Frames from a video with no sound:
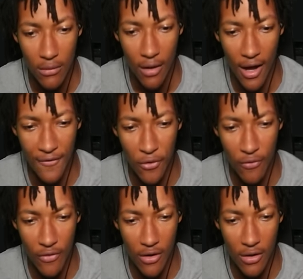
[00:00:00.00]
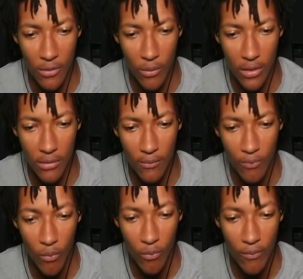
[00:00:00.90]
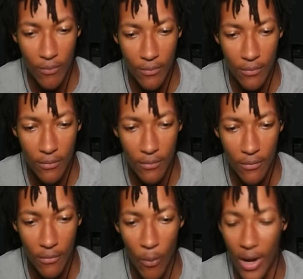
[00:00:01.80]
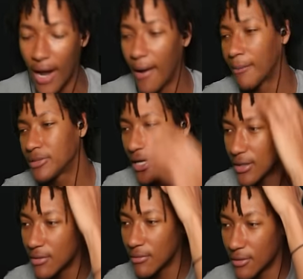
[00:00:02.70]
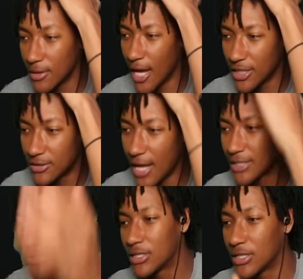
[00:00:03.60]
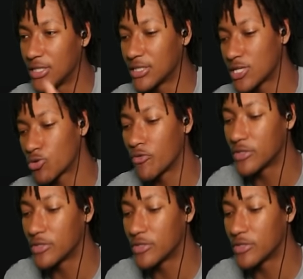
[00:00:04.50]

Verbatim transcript: I feel very unwell. Wait, I, I'm saying that's that's literally his intro of his